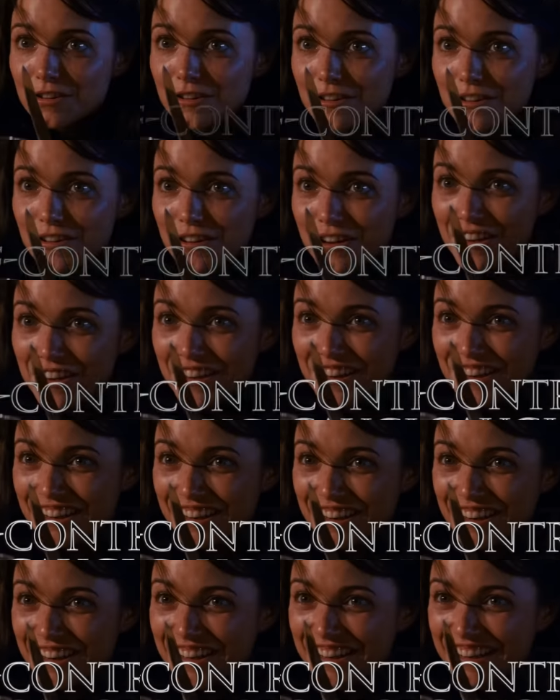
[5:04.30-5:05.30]
Out of control
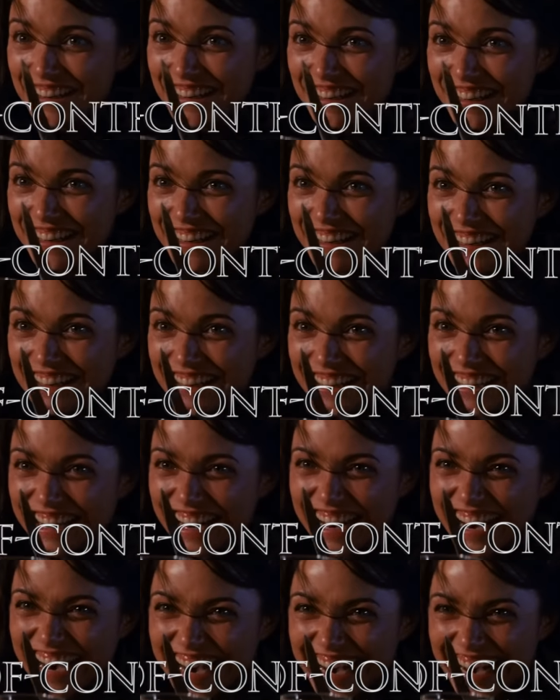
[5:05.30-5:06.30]
Karen caught on
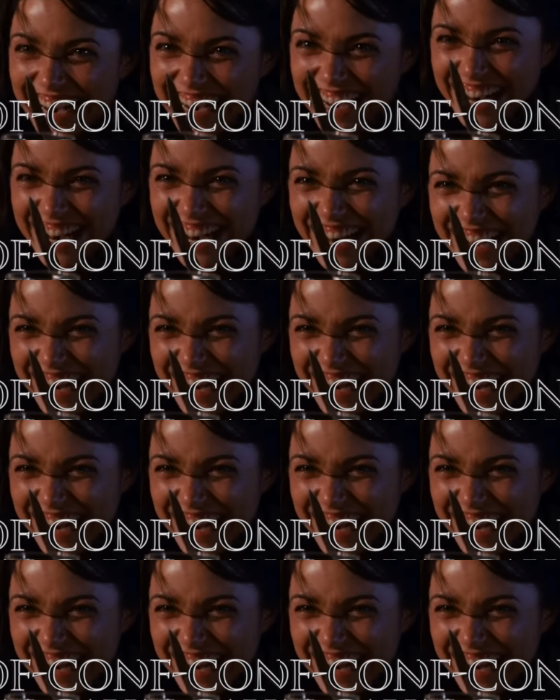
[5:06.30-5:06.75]
video.